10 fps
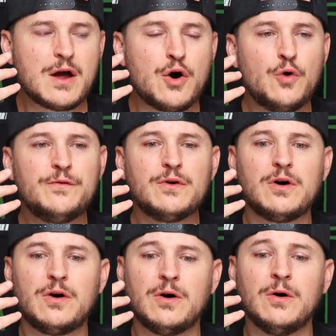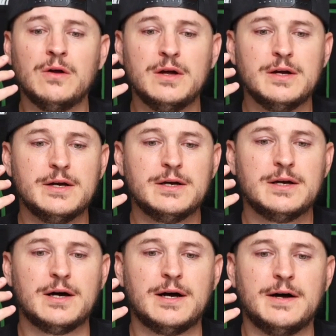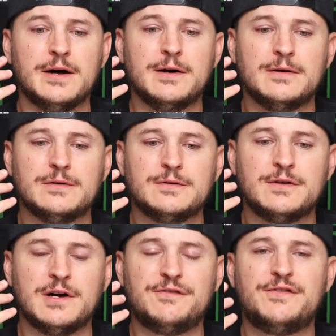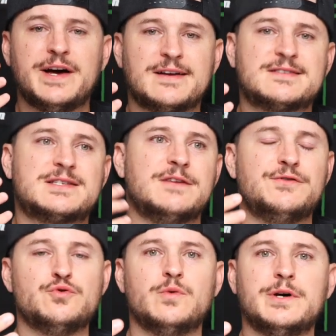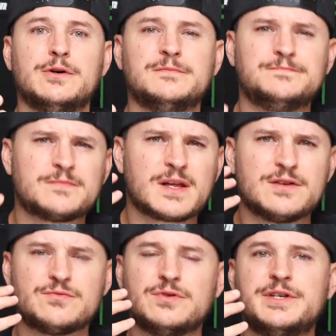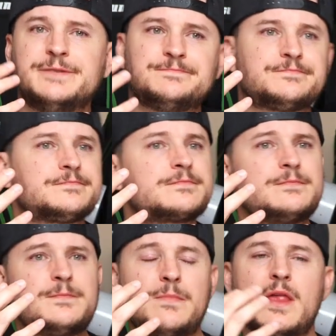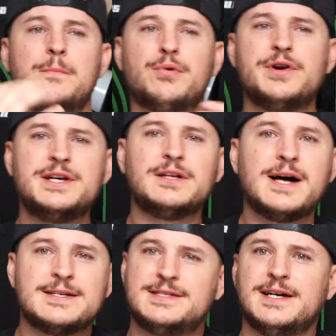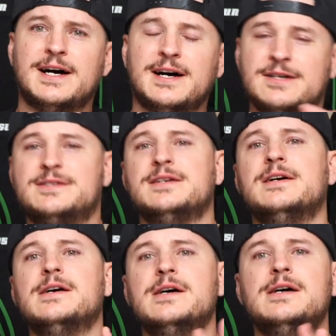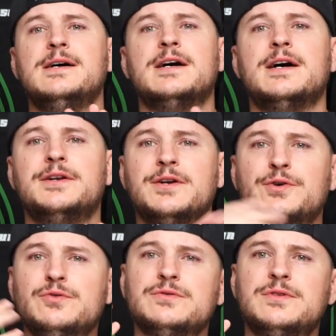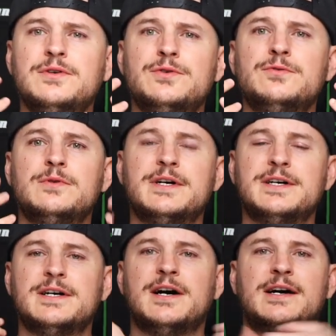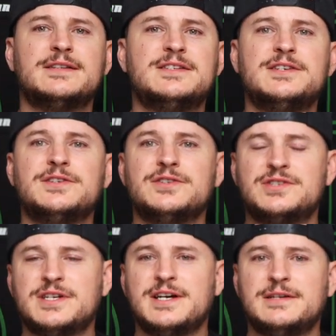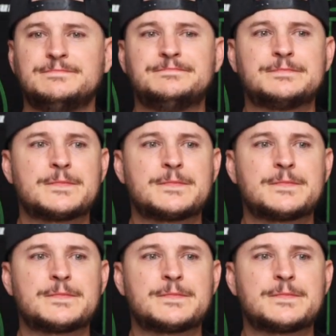overall effects, if you will, was really pretty glassy eyes. No hot tears yet.